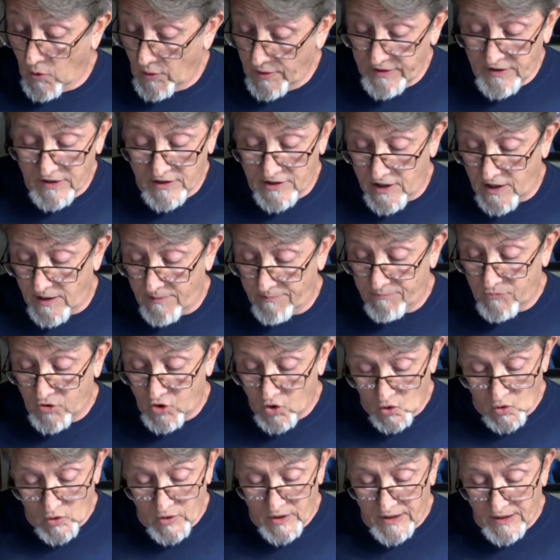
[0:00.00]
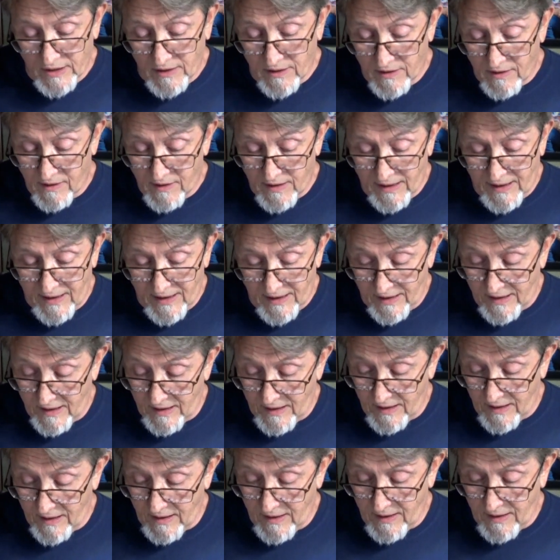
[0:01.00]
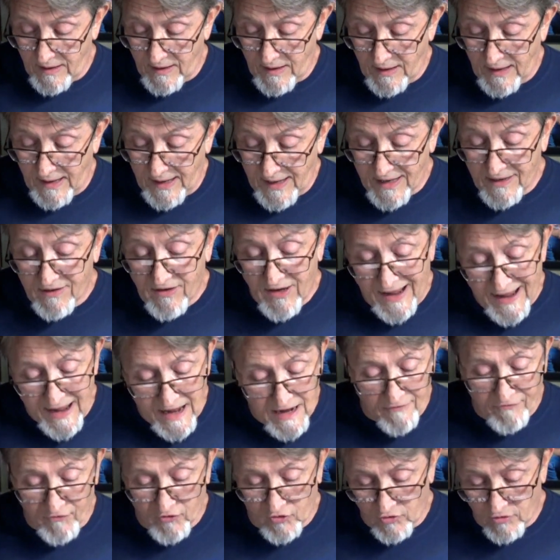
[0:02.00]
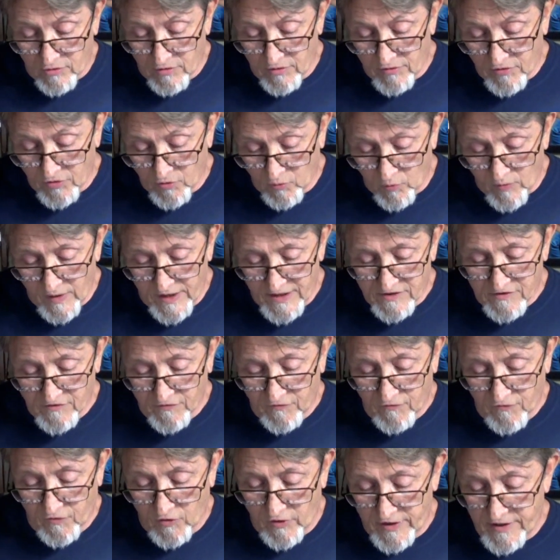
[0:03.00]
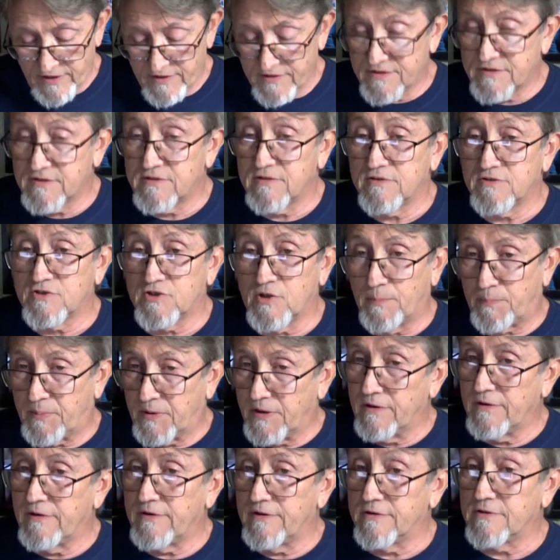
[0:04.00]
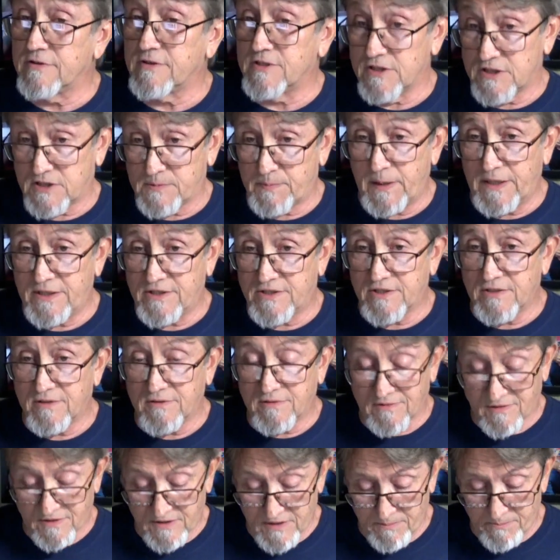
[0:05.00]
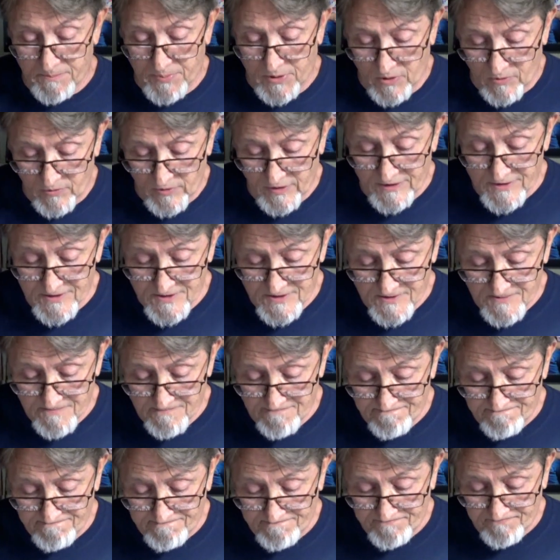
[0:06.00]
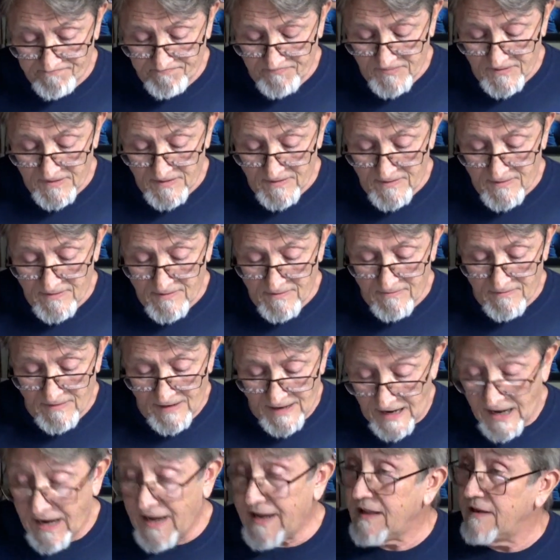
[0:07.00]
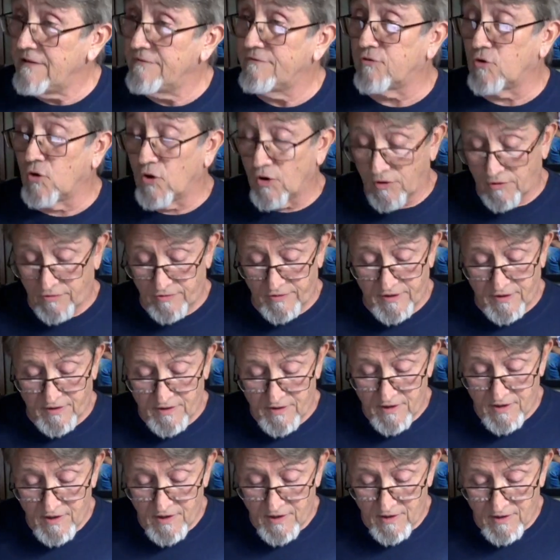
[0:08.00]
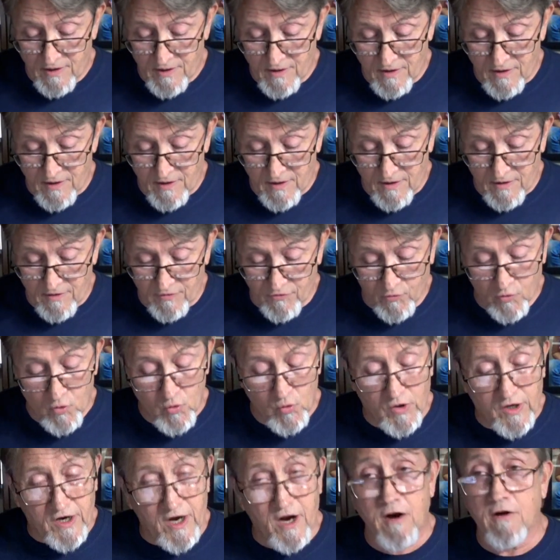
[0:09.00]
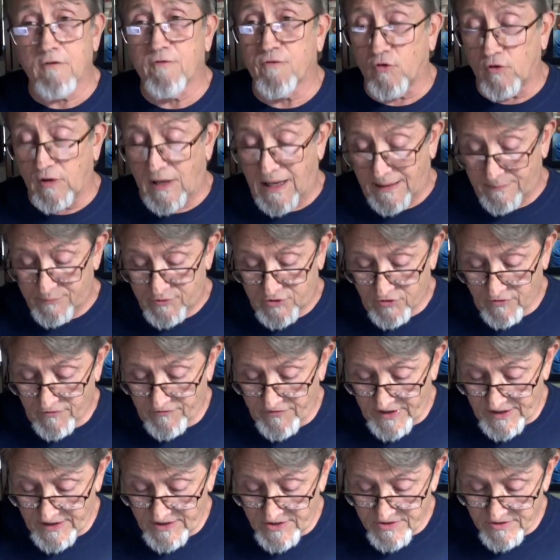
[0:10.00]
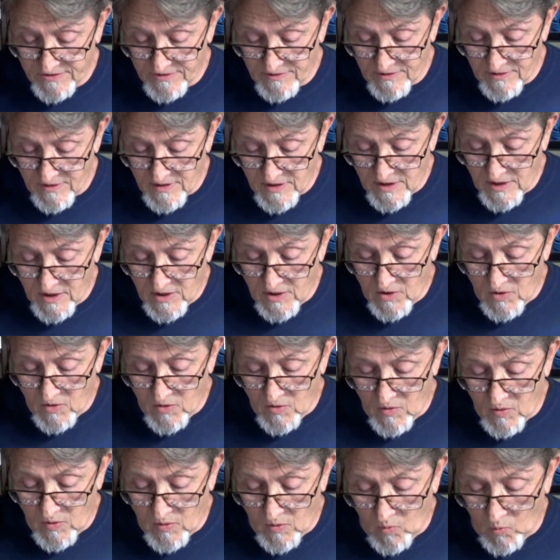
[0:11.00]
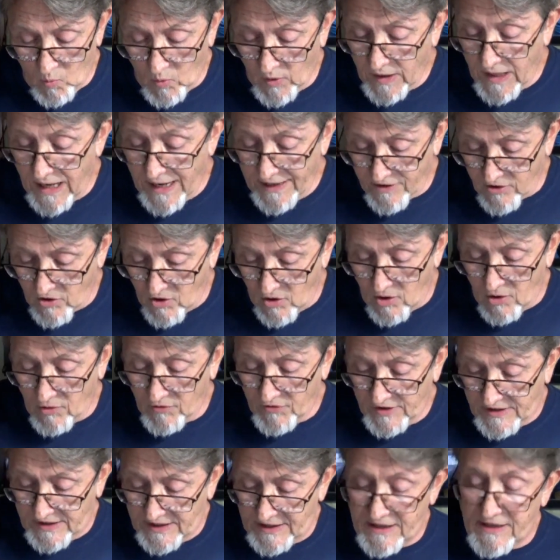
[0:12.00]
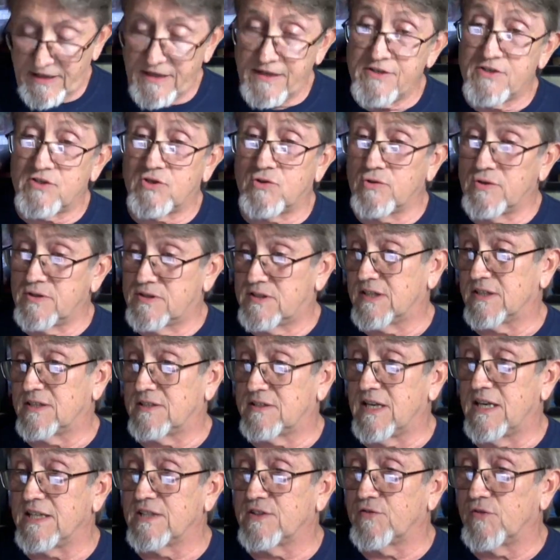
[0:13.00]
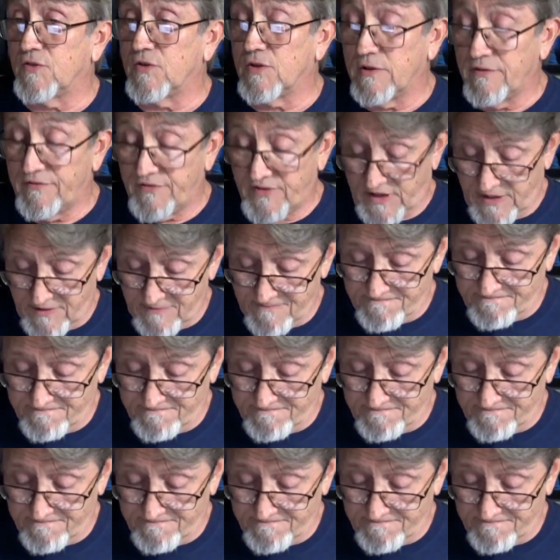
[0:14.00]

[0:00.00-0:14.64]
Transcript: to come during and after the race for his superior suspension components. I have learned through careful observation what I call the keys to a successful event.